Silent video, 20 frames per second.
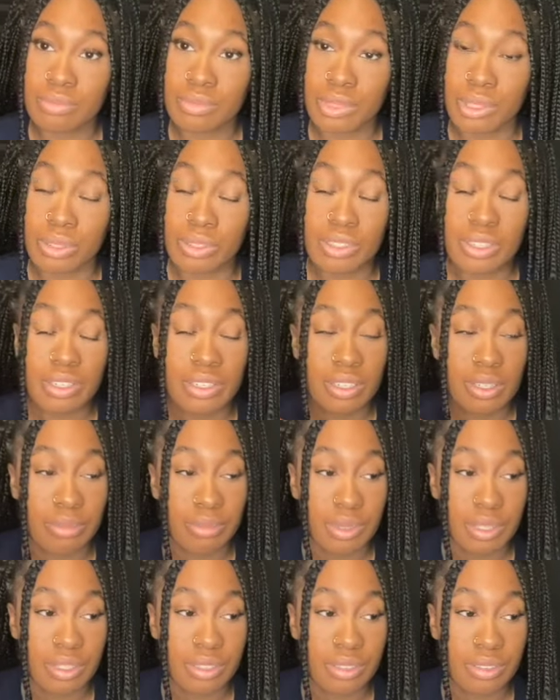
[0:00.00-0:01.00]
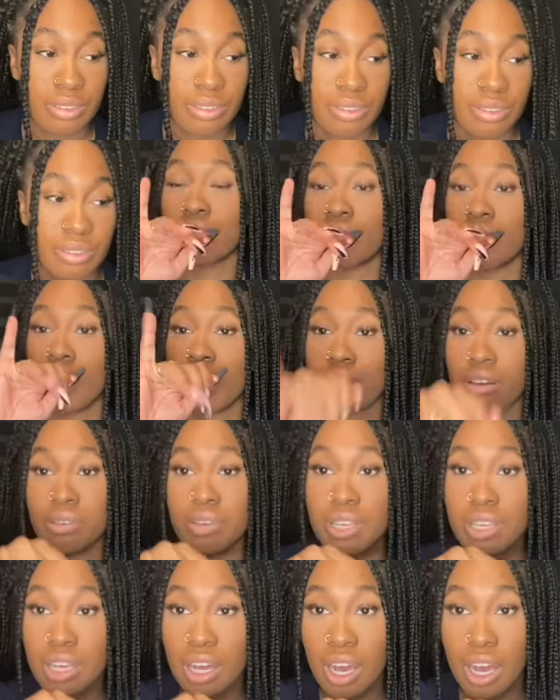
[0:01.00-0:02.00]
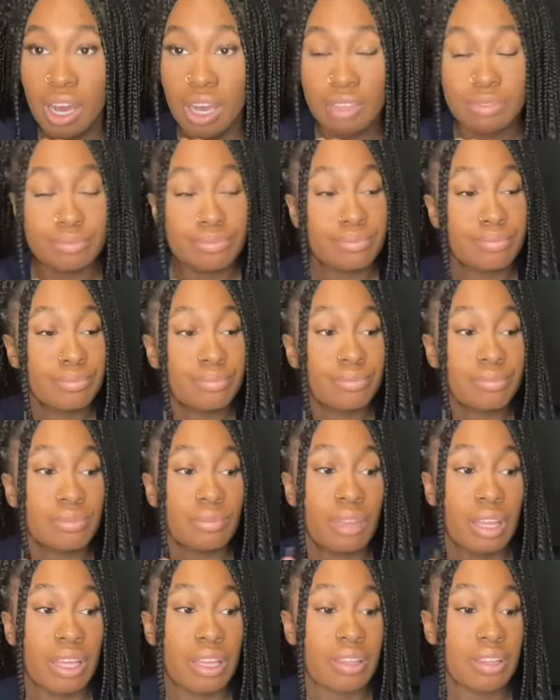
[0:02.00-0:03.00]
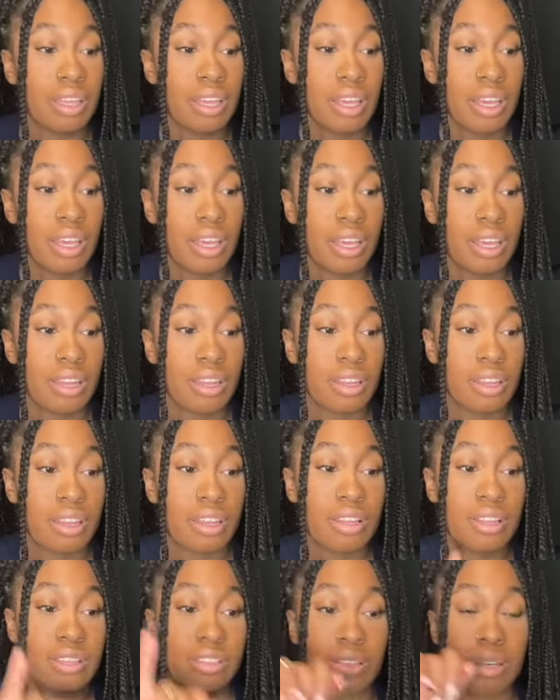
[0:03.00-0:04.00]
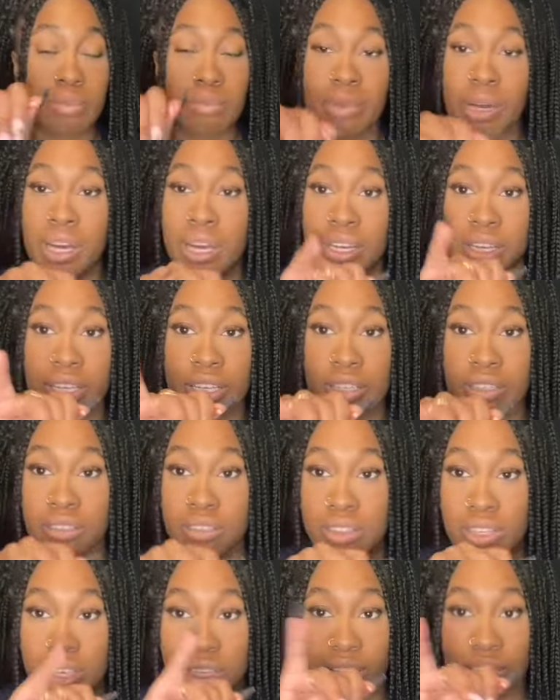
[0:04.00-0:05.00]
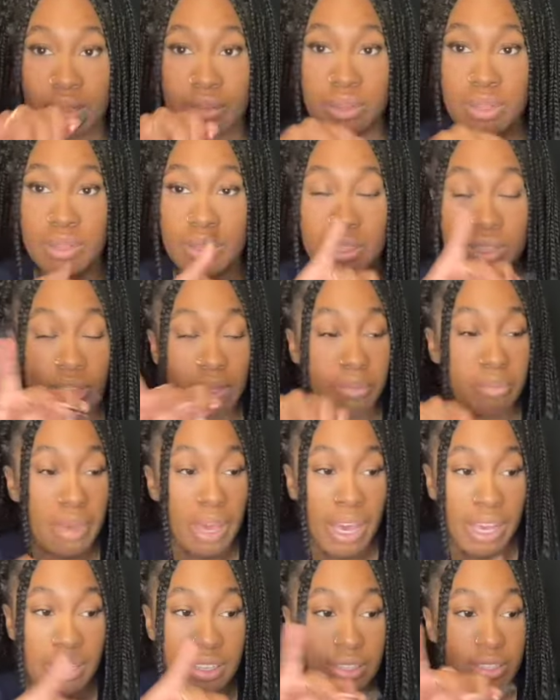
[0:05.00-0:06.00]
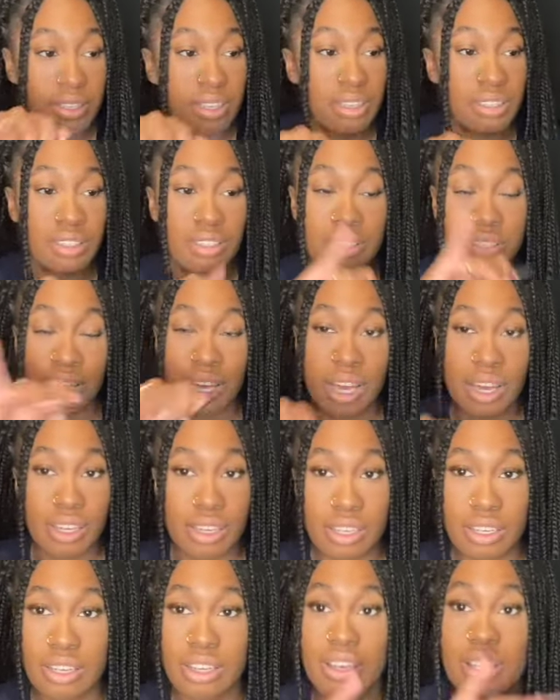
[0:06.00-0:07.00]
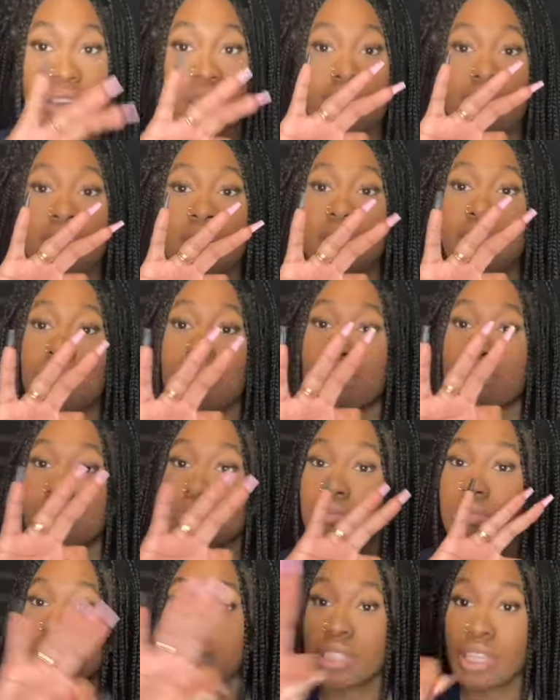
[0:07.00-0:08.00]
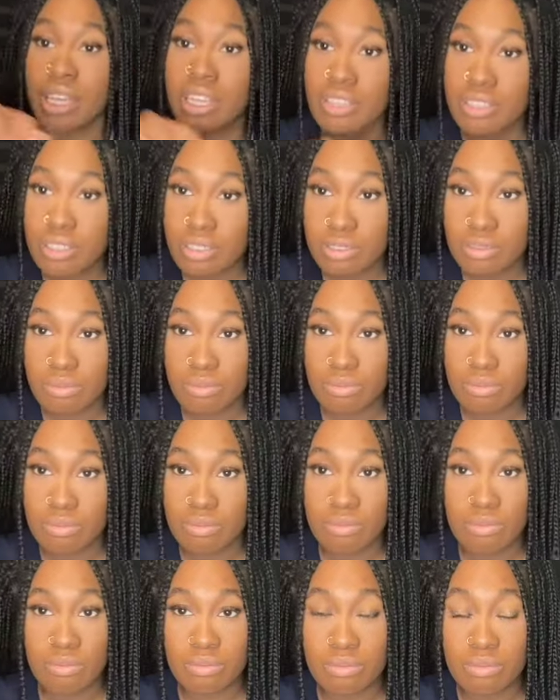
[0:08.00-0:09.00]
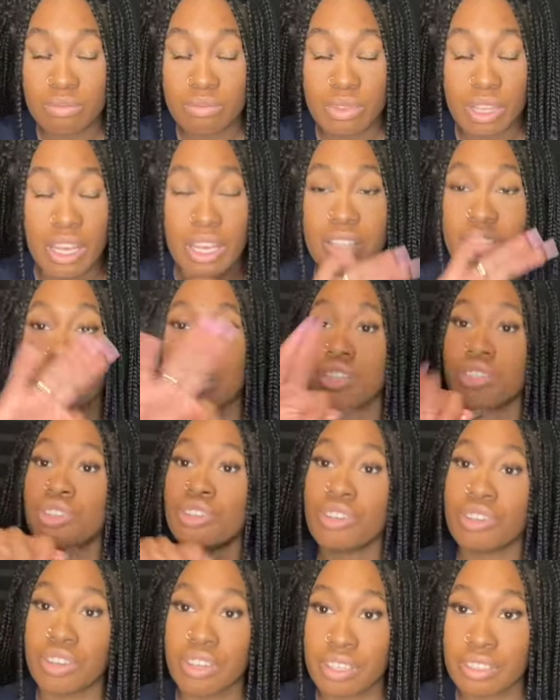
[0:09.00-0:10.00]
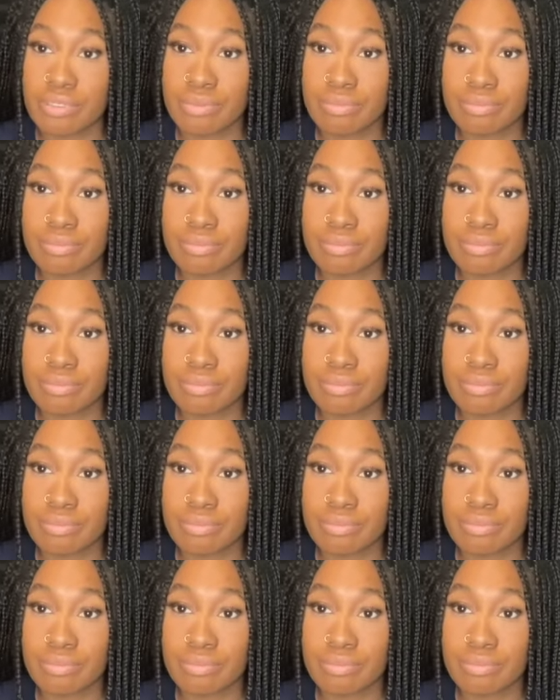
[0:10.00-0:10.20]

What her name is. They gonna get caught. And then somebody in the magazine society gonna snitch. As they should.